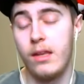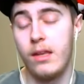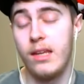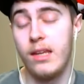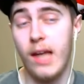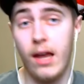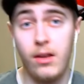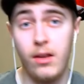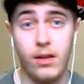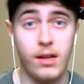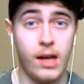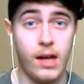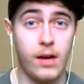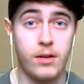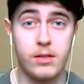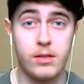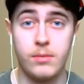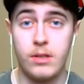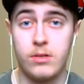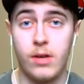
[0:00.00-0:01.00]
yeah, you can counter
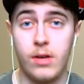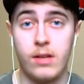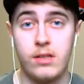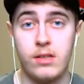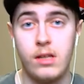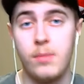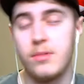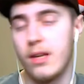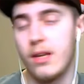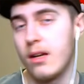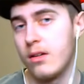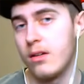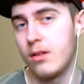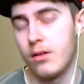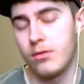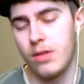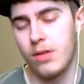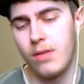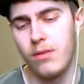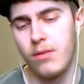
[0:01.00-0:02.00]
some of these great teams like a Darth
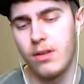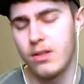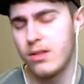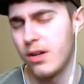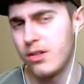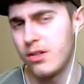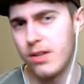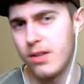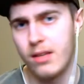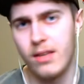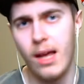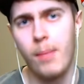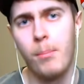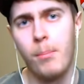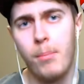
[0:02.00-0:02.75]
Revan and such like that,